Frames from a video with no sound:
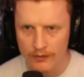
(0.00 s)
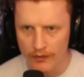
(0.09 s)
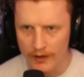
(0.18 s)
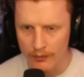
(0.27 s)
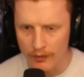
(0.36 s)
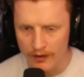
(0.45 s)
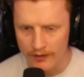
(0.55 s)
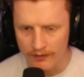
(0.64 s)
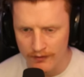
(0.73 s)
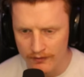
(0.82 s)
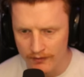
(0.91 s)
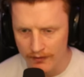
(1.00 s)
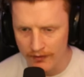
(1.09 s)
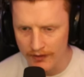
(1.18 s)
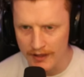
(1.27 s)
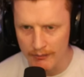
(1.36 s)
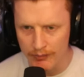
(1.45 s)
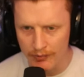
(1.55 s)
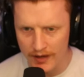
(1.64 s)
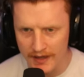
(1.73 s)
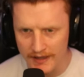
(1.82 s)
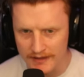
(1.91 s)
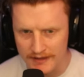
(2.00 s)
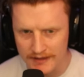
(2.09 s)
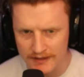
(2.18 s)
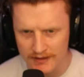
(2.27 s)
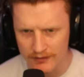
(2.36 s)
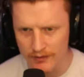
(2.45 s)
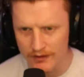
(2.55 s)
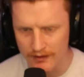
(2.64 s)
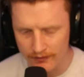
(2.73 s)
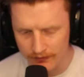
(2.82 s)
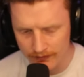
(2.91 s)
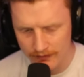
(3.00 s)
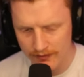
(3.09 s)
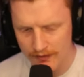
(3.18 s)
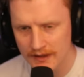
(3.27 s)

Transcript: Rent one, the embrace. What the?